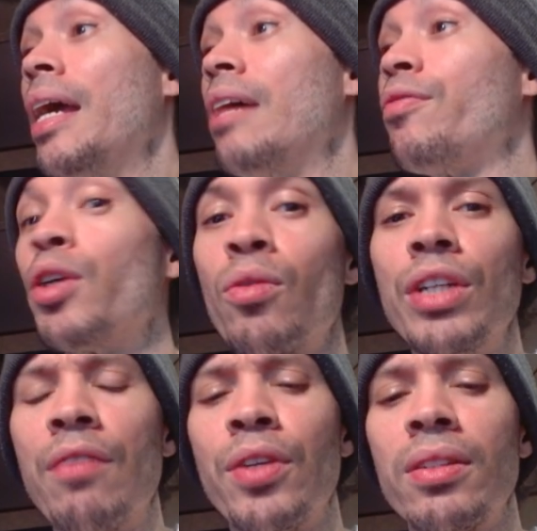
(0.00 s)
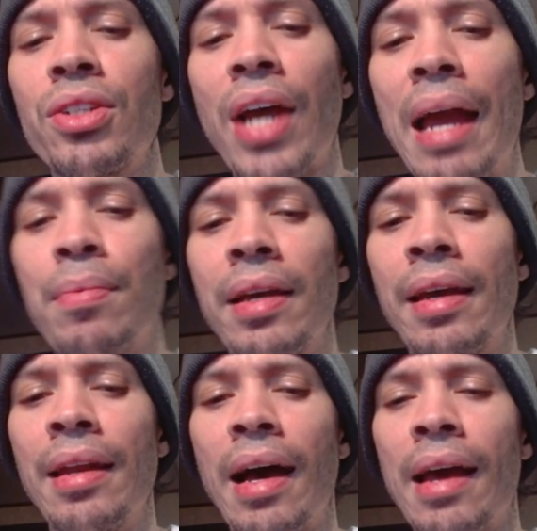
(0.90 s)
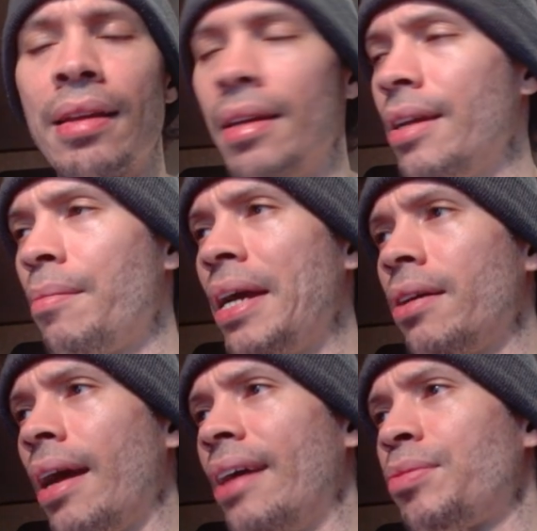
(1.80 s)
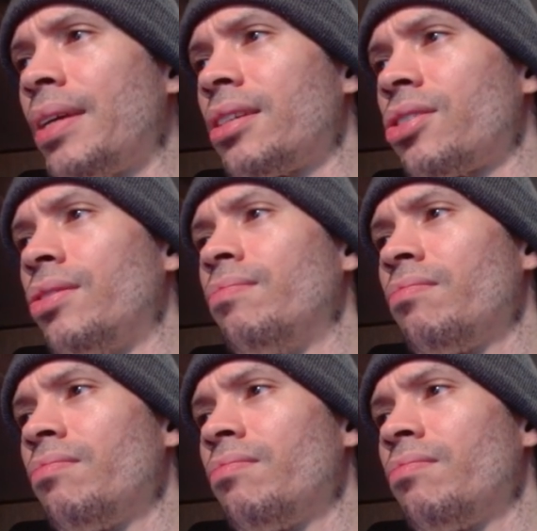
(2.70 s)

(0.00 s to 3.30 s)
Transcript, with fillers: If you're if you're the type and I hear me out guys because